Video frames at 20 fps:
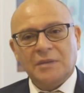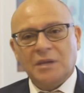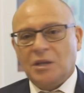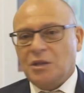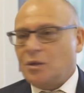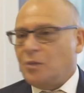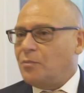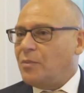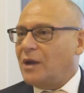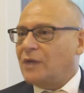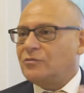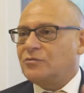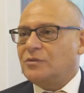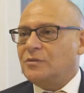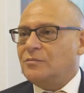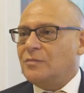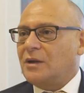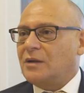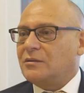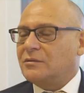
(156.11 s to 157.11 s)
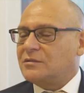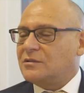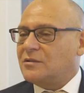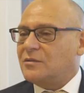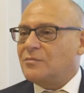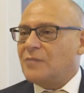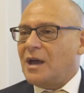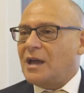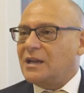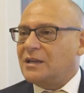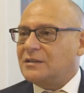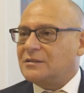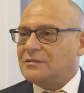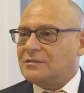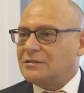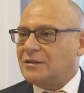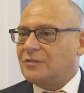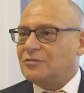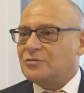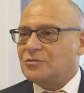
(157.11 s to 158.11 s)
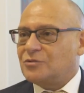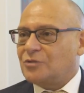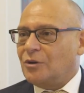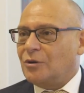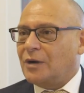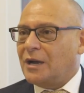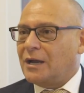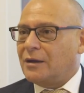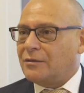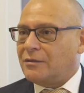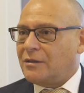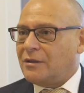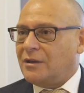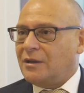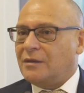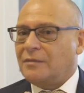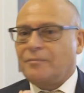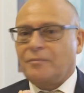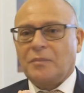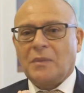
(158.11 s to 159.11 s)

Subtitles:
The battery metals thematic is so strong out there.